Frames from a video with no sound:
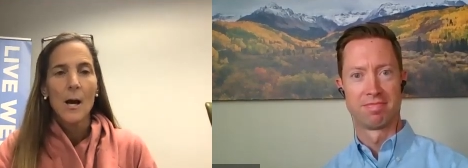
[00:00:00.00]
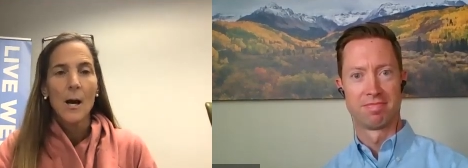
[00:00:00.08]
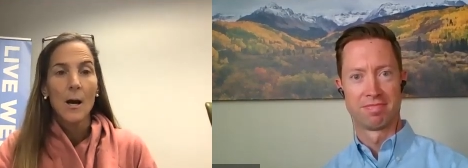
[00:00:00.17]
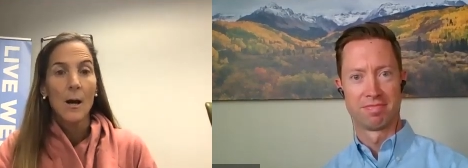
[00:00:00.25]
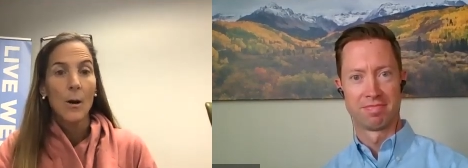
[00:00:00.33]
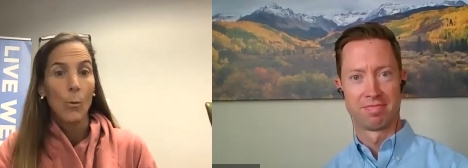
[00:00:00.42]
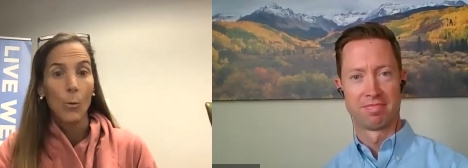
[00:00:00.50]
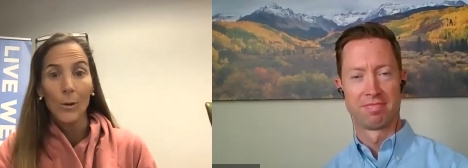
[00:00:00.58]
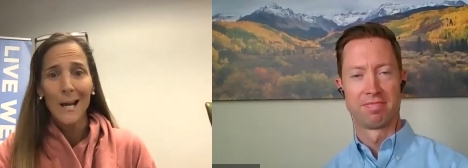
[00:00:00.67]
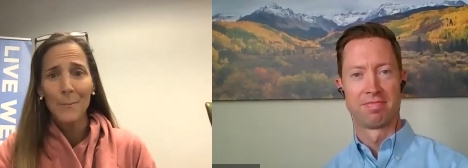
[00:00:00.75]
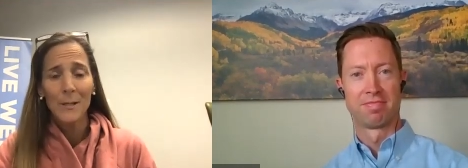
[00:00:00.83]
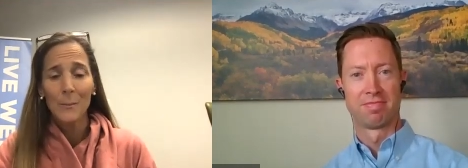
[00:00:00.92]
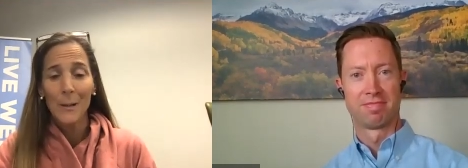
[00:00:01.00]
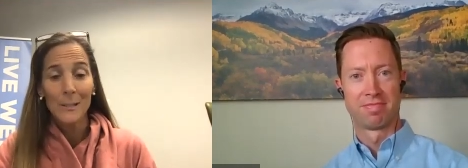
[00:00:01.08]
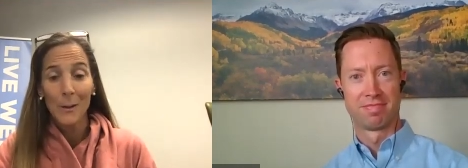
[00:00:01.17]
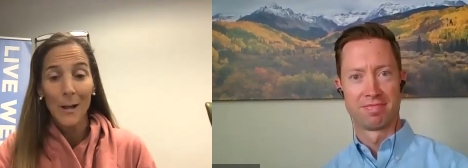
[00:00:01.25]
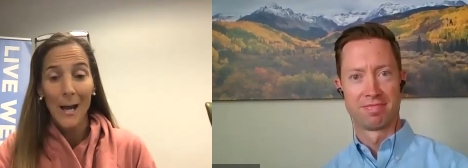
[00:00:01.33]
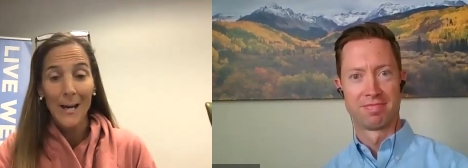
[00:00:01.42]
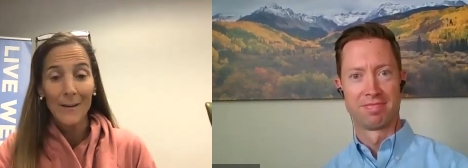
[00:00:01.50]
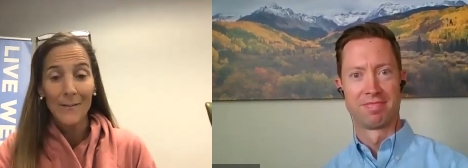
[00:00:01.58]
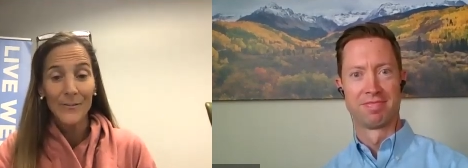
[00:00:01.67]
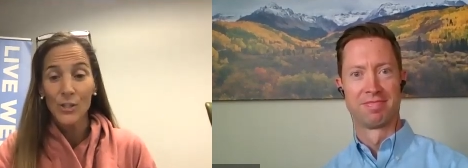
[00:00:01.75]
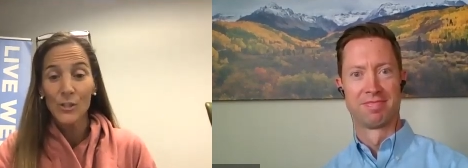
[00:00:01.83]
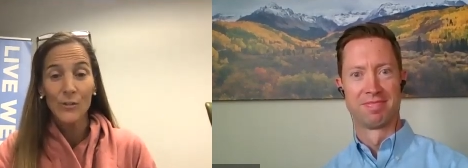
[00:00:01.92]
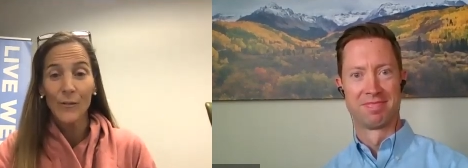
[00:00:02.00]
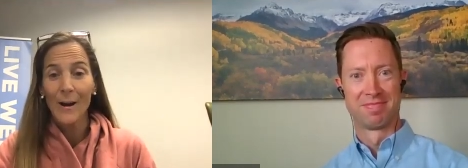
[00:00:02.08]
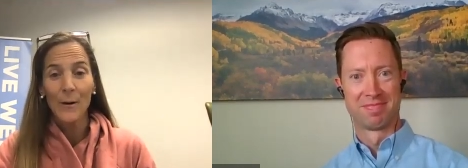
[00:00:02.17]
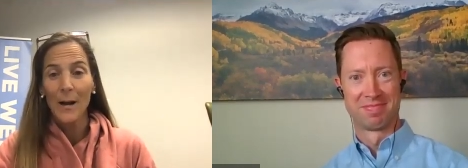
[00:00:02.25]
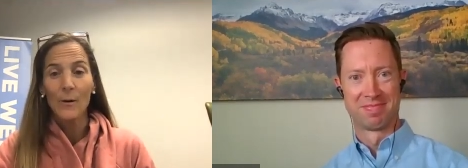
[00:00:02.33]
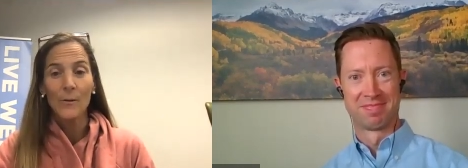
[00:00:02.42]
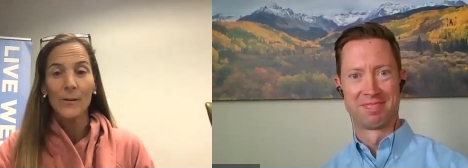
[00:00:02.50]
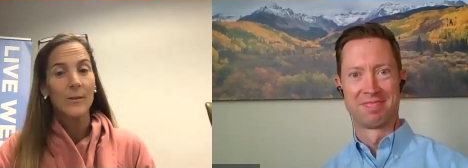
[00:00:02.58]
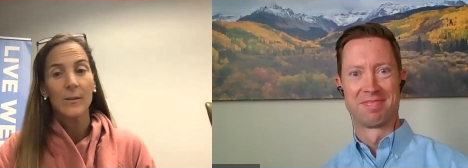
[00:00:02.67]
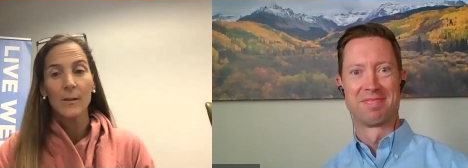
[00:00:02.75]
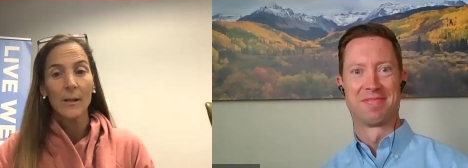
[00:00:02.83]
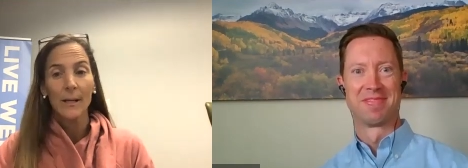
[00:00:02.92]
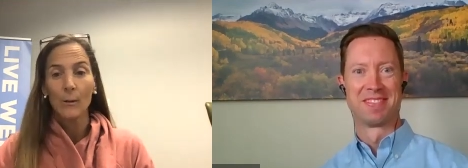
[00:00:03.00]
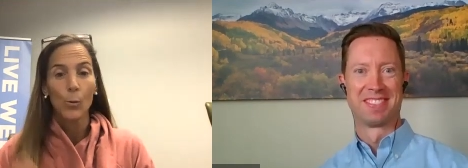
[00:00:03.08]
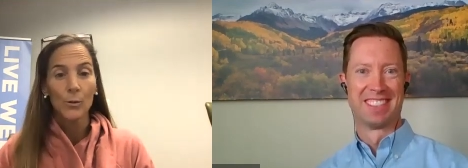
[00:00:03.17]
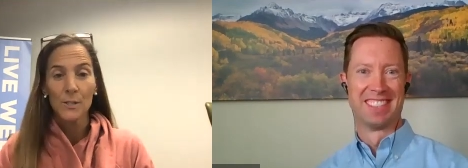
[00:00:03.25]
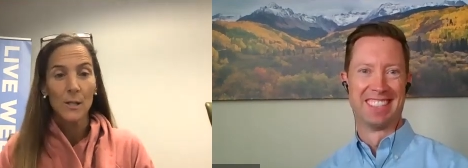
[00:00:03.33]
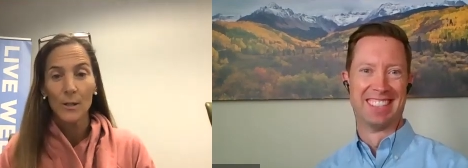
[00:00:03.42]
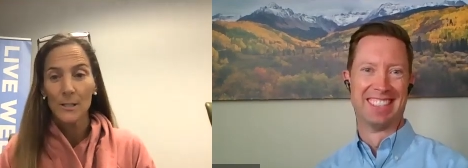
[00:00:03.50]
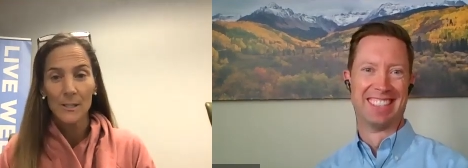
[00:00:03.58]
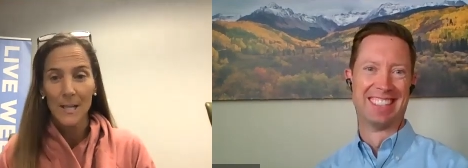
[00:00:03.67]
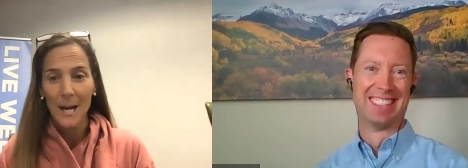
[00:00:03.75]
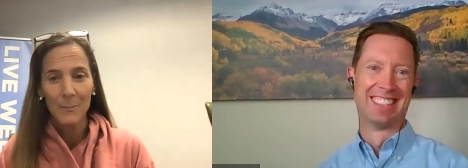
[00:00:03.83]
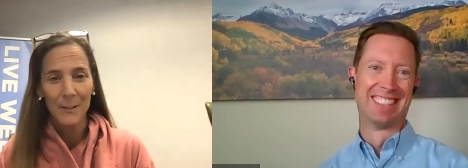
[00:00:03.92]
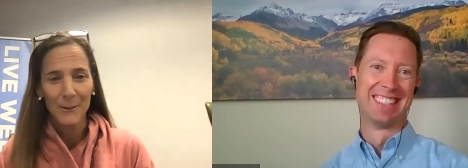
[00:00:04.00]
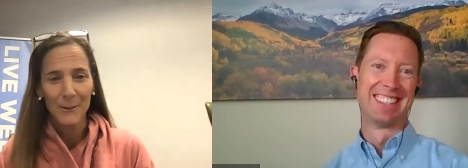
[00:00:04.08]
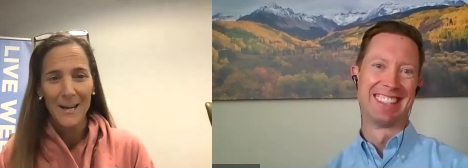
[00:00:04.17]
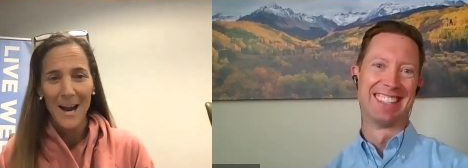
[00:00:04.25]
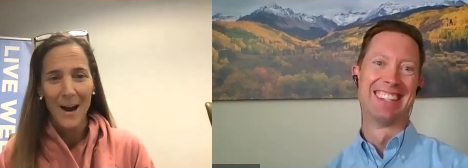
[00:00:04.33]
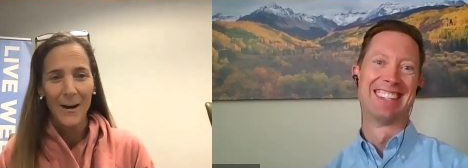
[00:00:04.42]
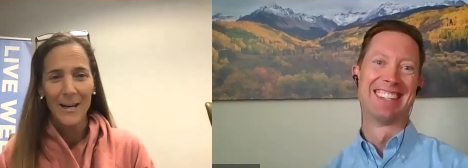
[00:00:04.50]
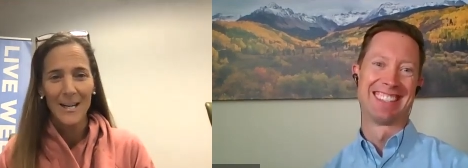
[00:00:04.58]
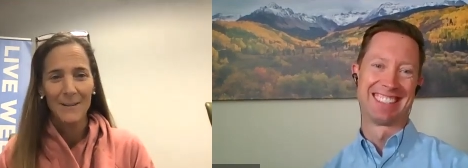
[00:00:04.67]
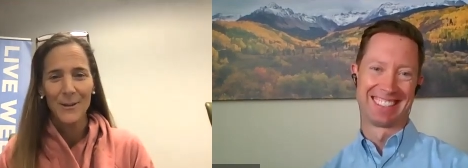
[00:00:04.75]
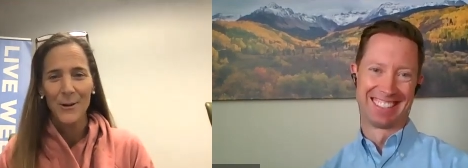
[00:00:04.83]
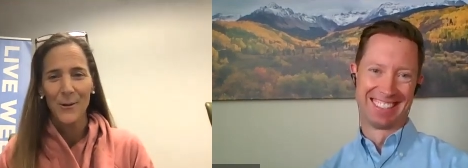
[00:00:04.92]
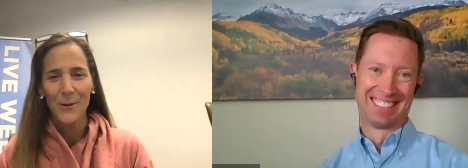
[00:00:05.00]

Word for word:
Speaker 1: Uh, what's happened to baseball? I just found out that the like World Series is happening right now. I didn't even know